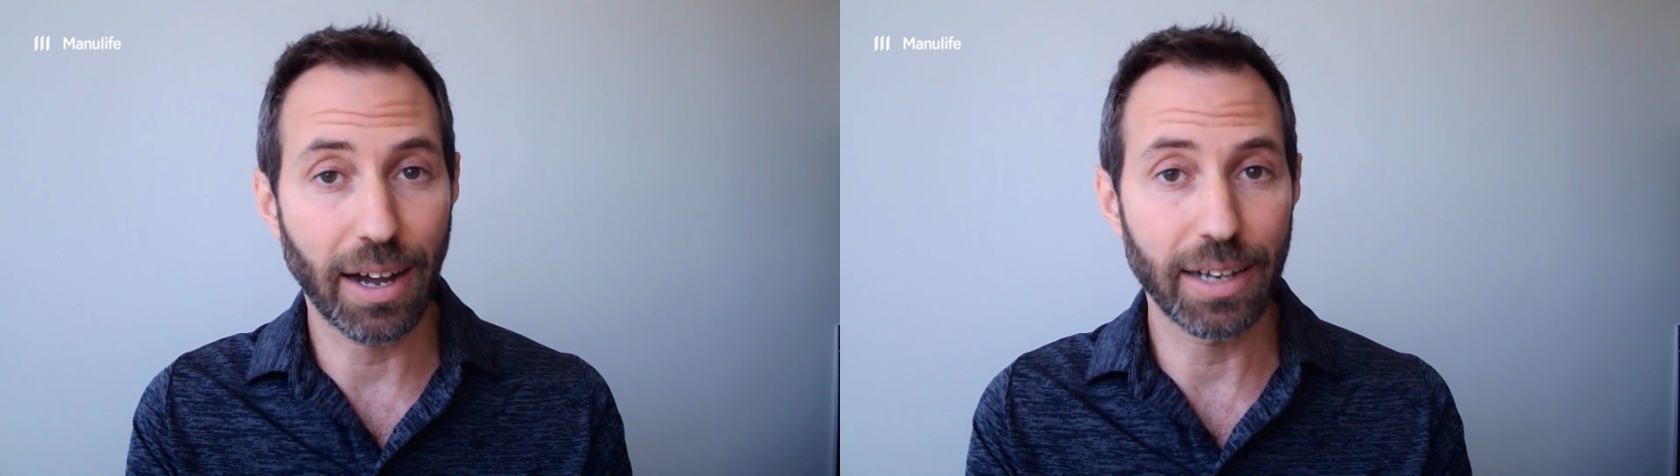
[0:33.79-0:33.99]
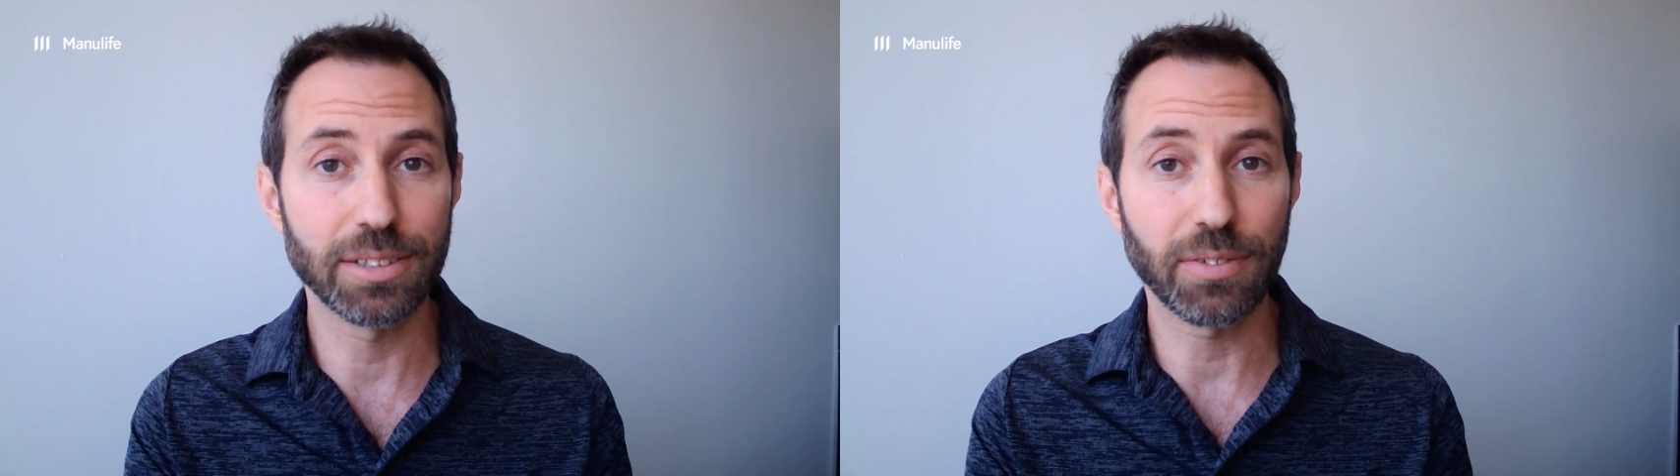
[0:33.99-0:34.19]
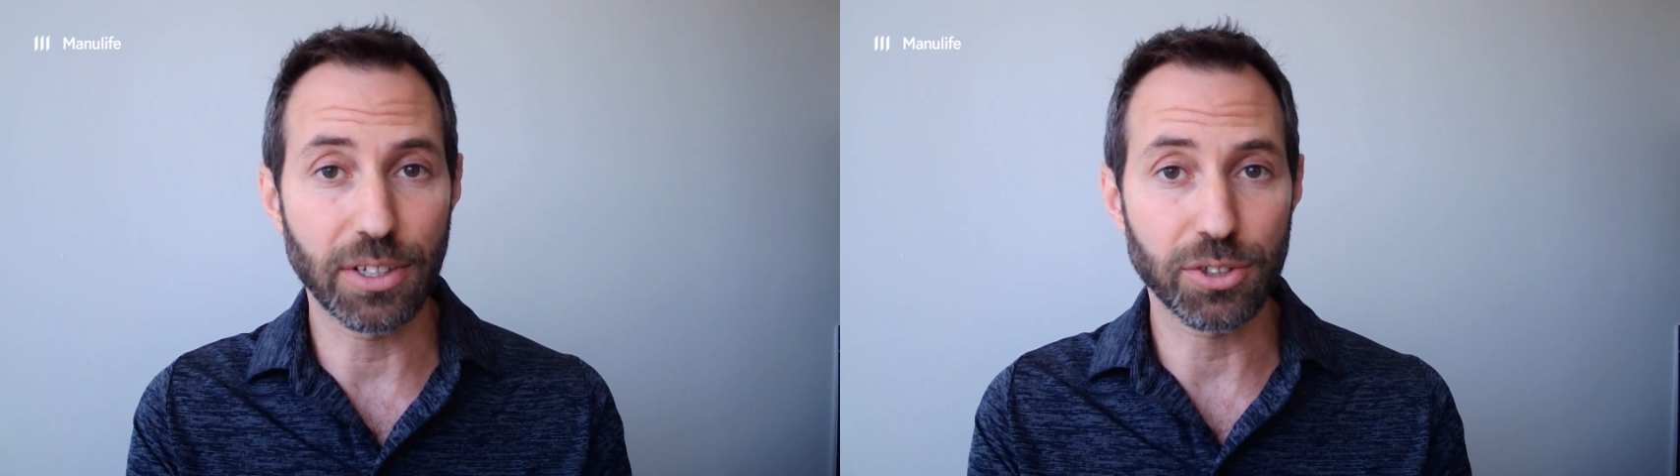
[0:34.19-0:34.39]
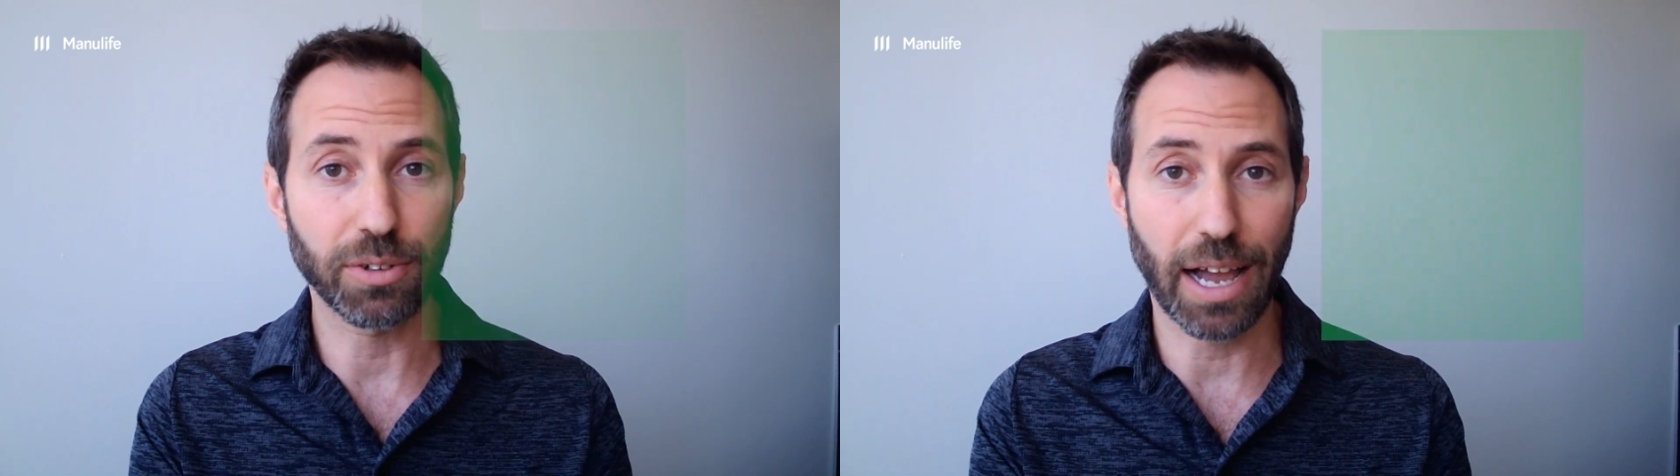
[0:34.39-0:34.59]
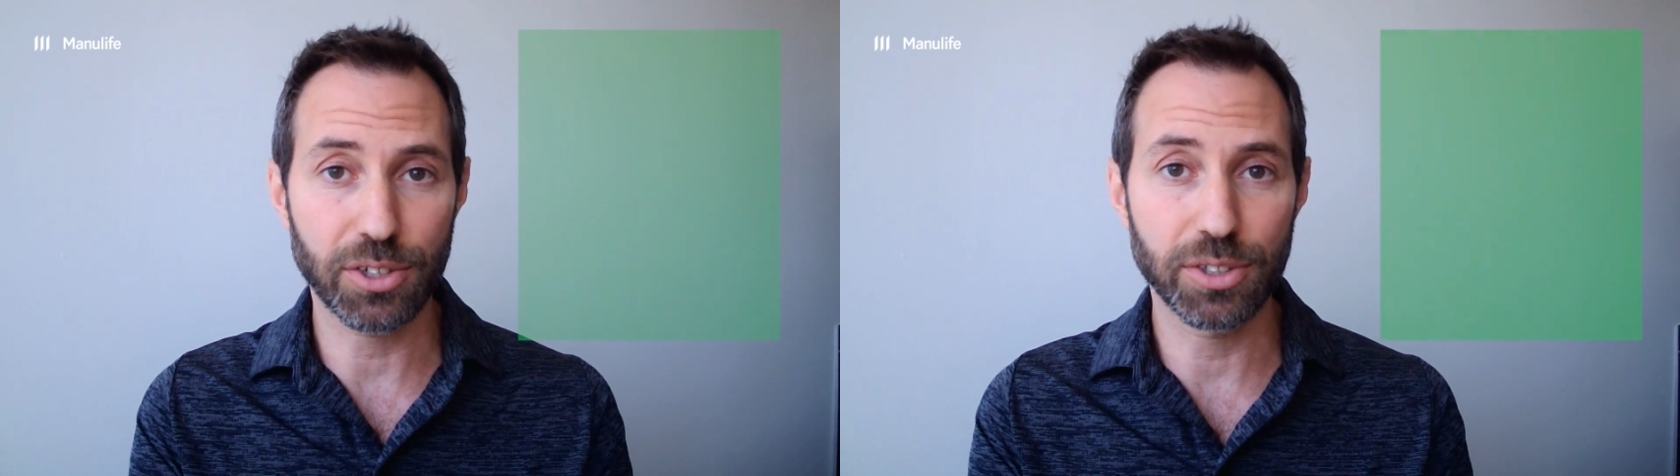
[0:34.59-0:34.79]
kinds of
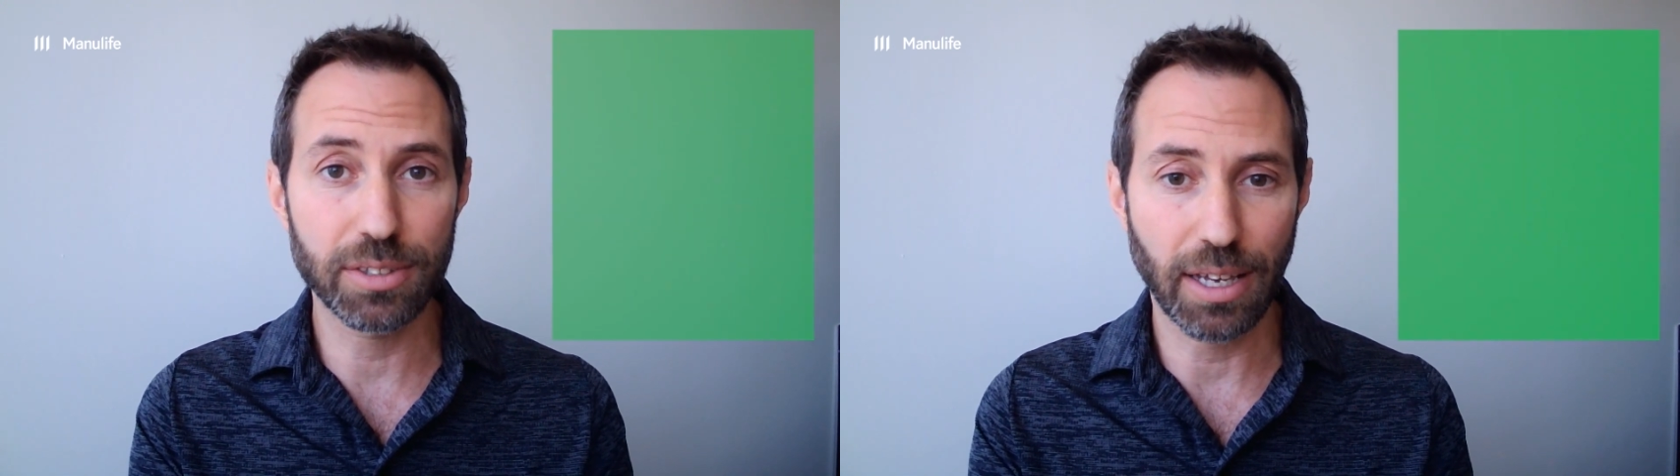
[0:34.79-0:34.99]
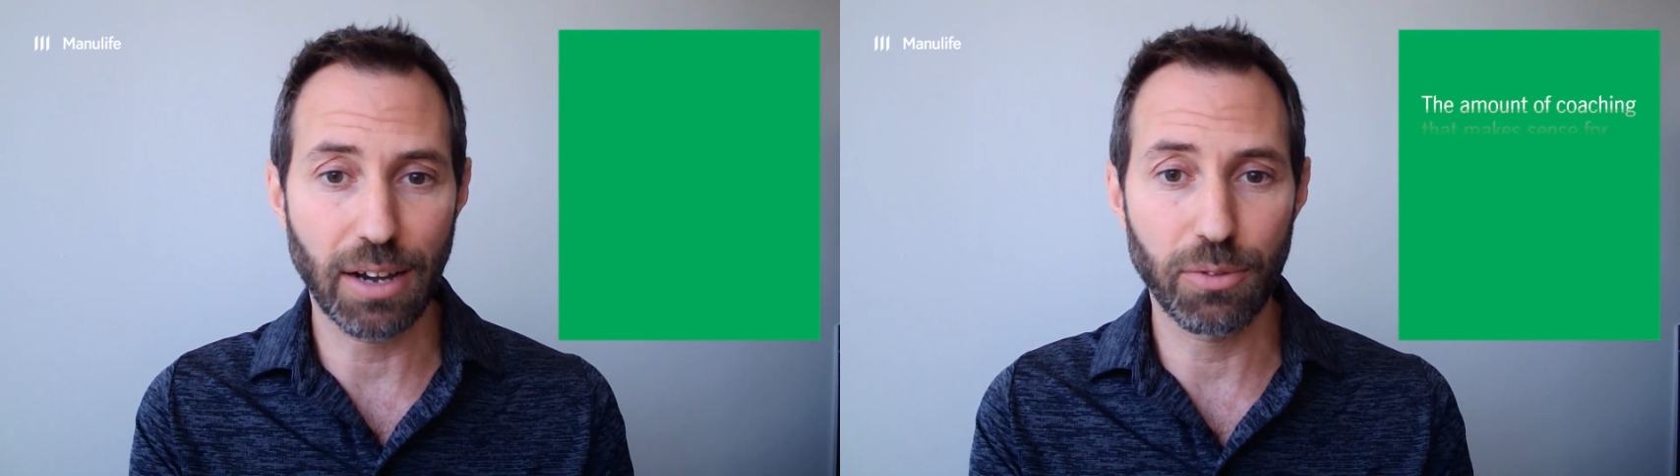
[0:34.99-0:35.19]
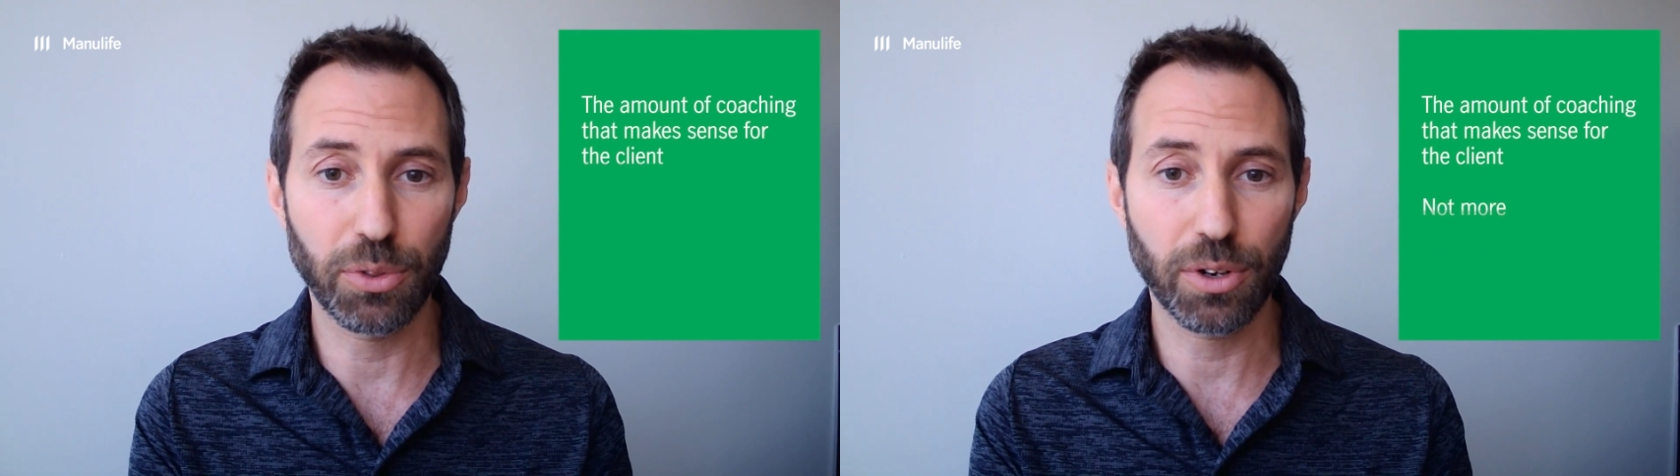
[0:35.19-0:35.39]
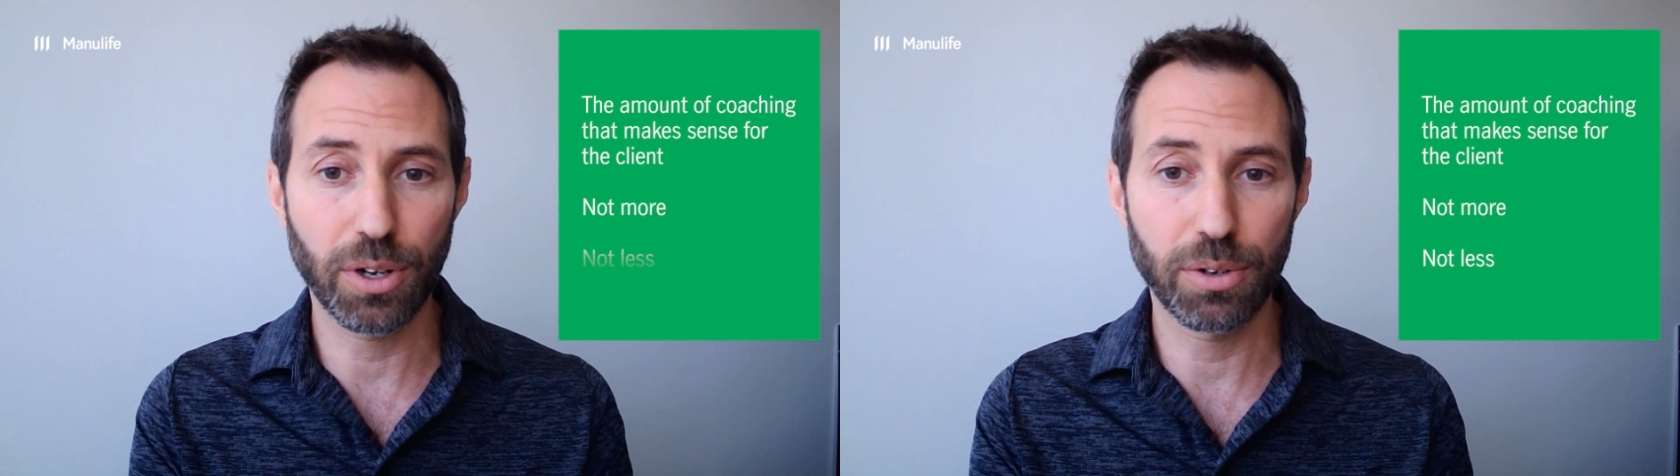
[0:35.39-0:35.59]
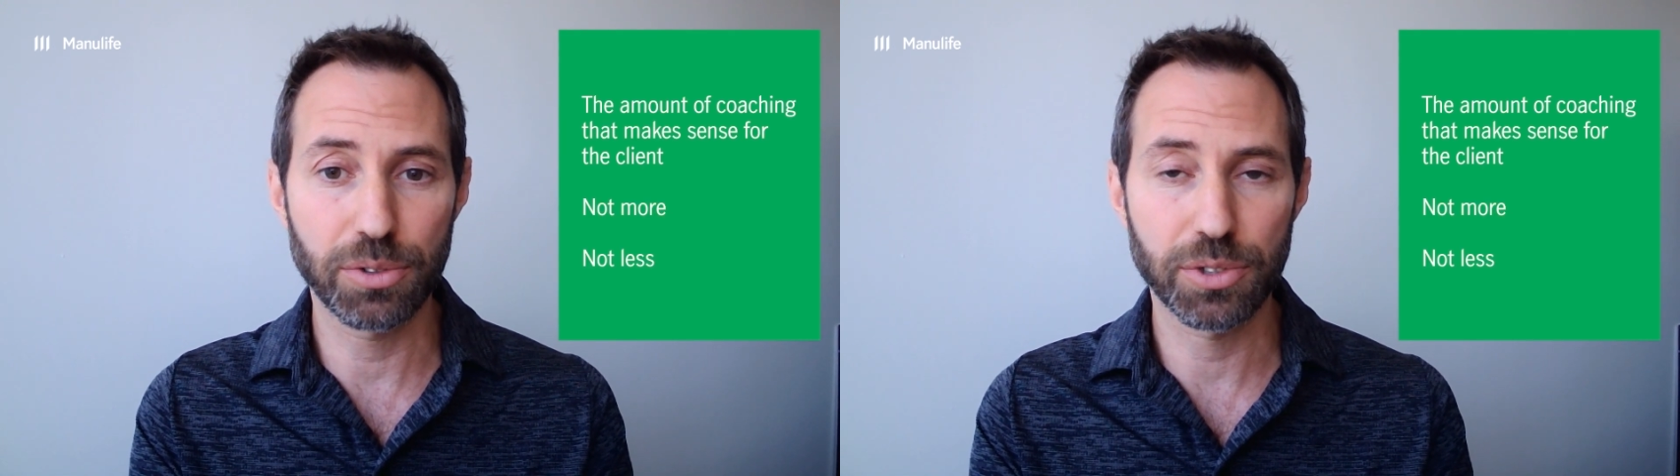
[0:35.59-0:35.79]
interactions they have with their
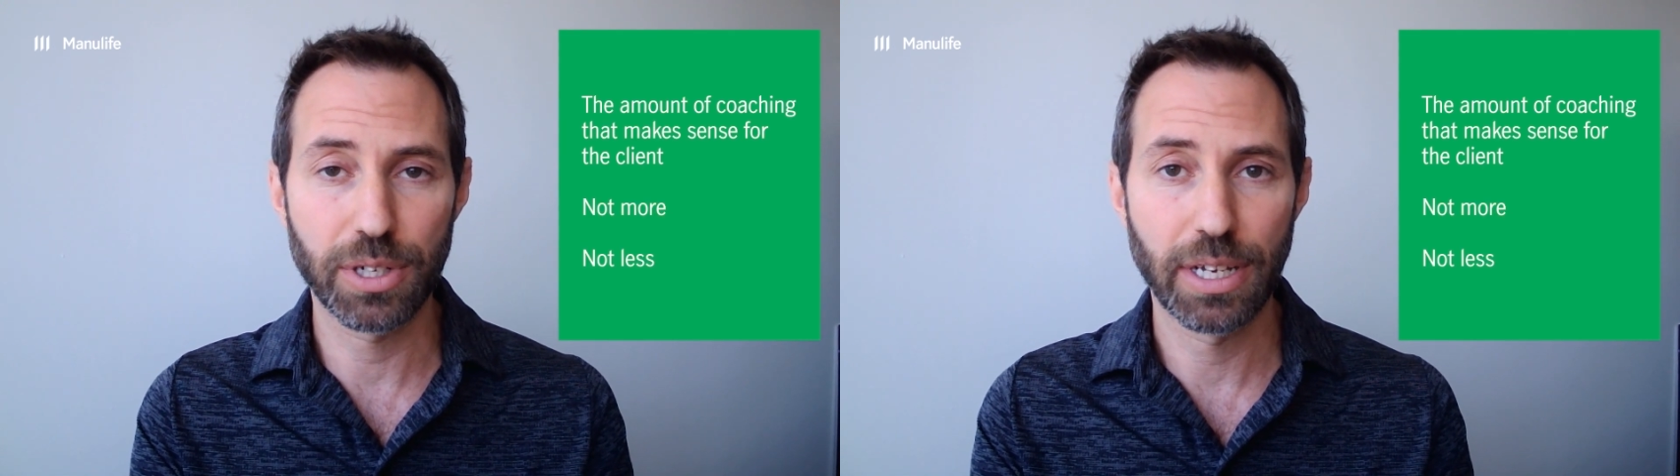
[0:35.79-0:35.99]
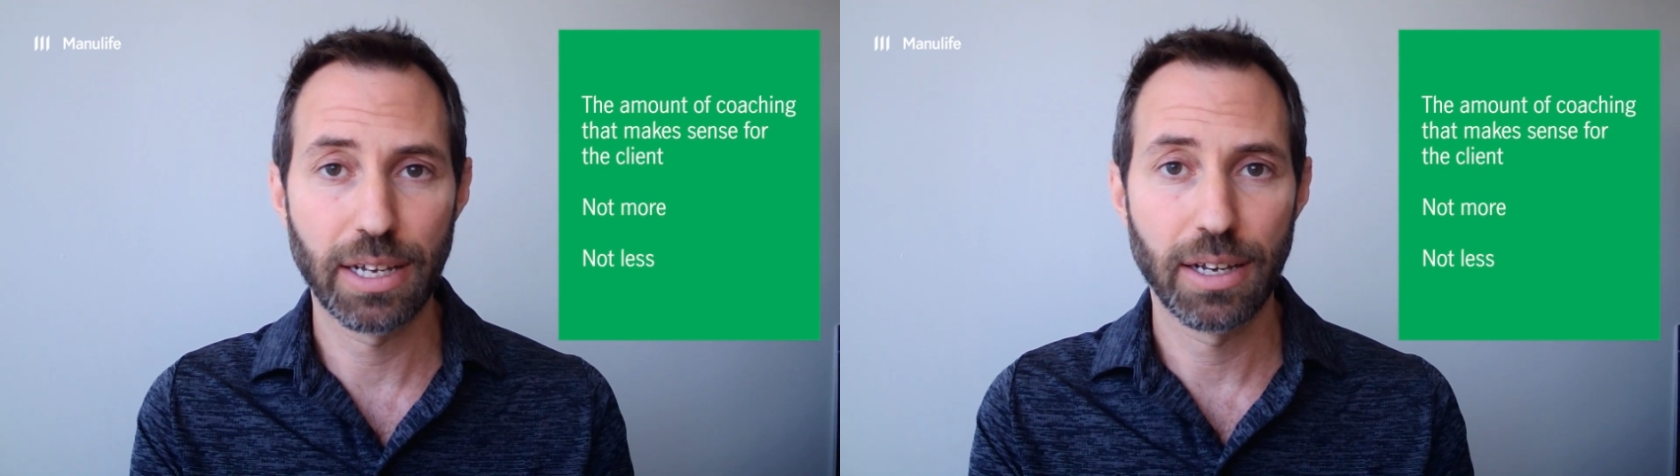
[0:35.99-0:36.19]
coach.